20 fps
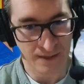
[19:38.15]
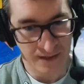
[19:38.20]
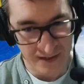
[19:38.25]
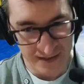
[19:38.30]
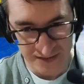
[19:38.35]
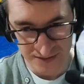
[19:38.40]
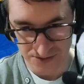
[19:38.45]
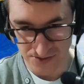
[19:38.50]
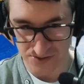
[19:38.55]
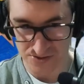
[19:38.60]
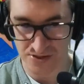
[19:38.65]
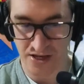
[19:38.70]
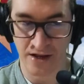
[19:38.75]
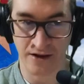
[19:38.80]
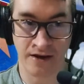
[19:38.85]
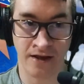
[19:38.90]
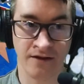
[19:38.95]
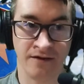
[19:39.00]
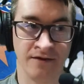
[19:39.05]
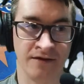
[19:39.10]
He's just
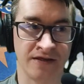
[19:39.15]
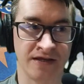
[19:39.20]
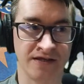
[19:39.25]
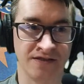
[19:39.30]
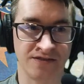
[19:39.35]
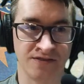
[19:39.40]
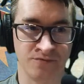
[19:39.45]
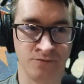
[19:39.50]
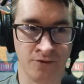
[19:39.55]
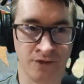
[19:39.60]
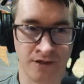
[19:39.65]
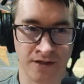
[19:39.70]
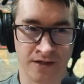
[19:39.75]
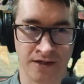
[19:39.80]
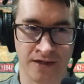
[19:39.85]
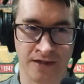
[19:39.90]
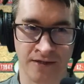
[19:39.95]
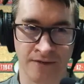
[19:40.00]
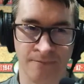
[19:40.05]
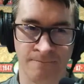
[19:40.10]
going out there and getting some
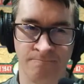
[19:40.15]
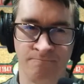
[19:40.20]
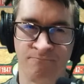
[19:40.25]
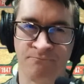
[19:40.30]
work in.